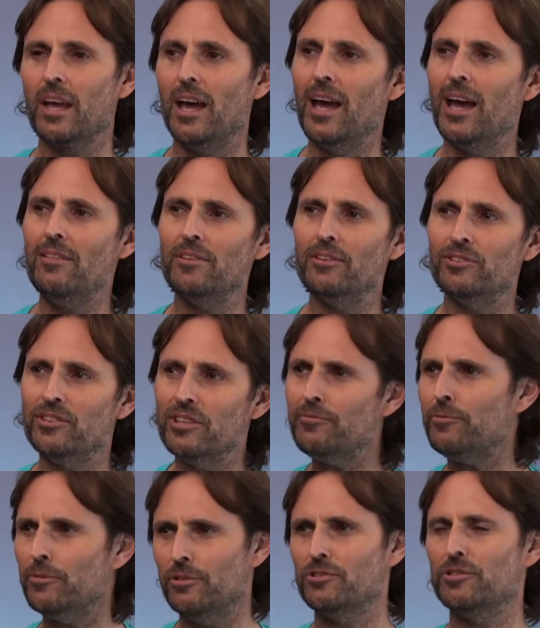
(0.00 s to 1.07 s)
And the
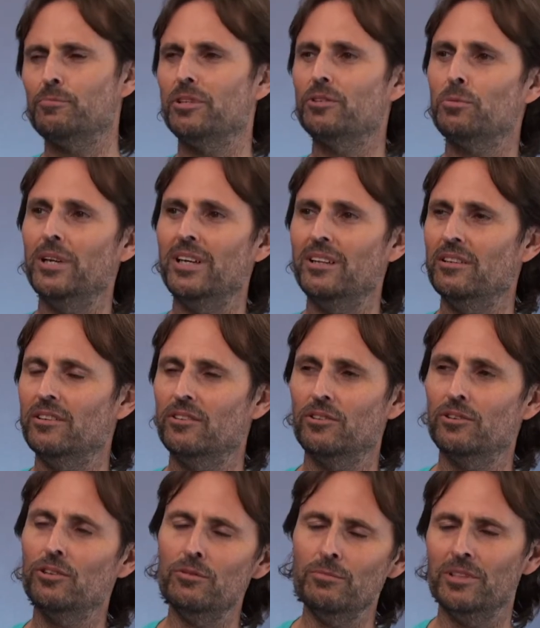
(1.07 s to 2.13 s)
difference between the
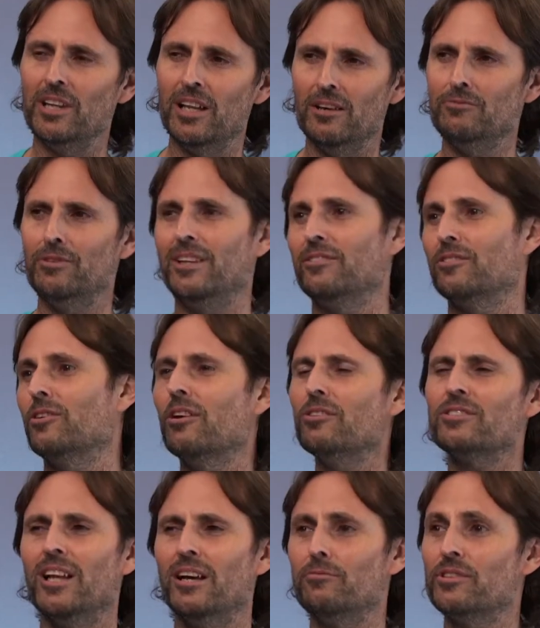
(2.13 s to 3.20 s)
human love and
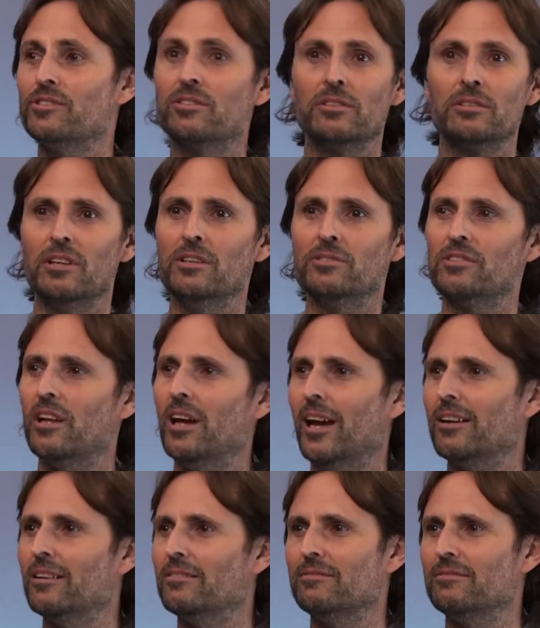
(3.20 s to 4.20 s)
God's love is, is like,